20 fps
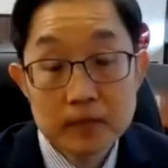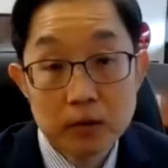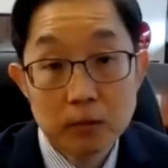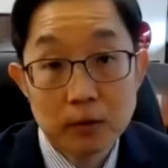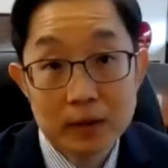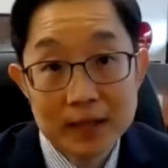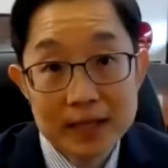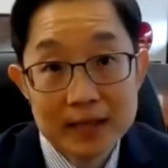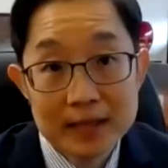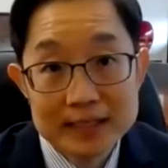
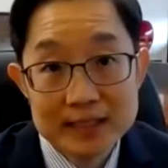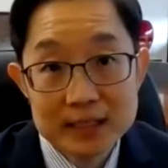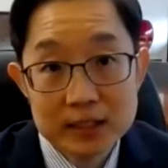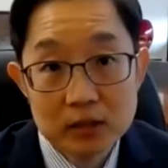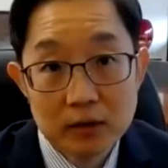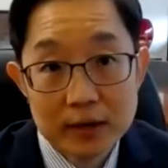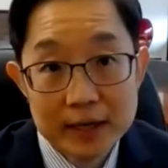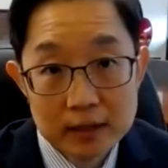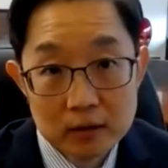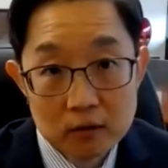well, that's a
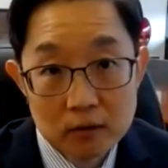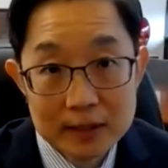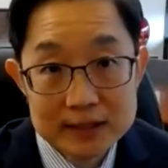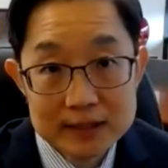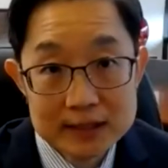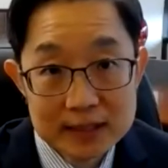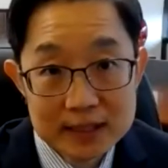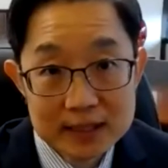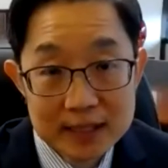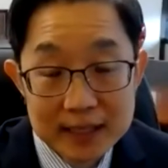great
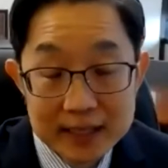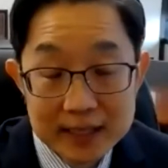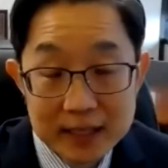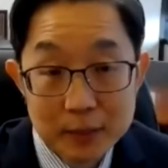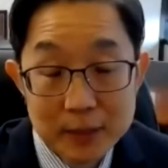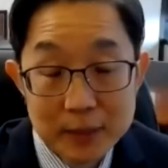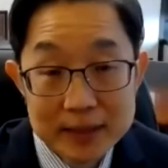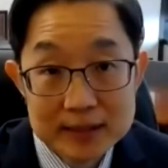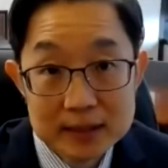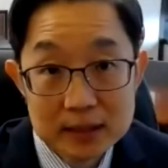question, and it
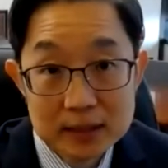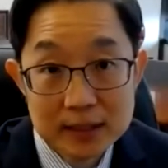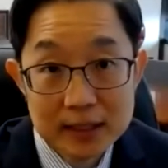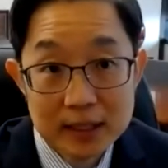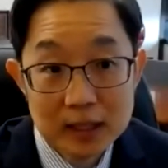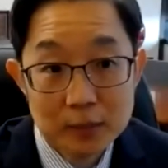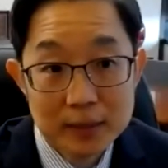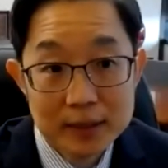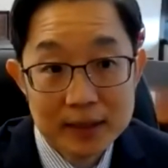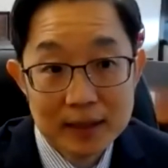depends a
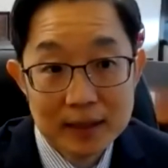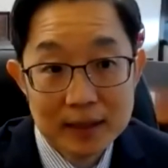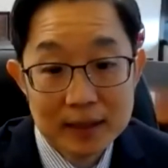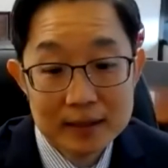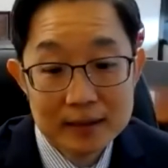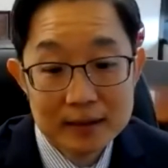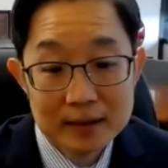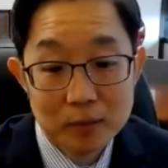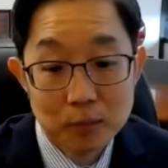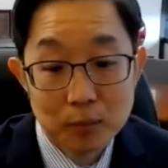little bit
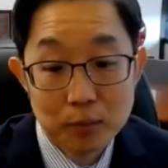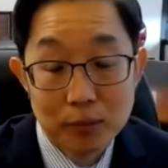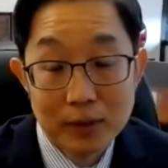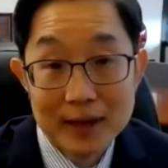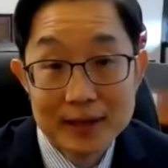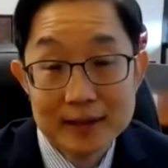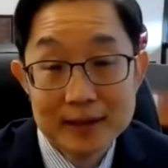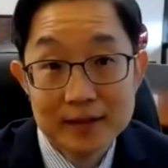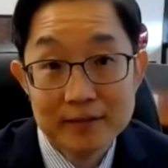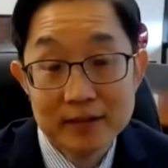on the breadth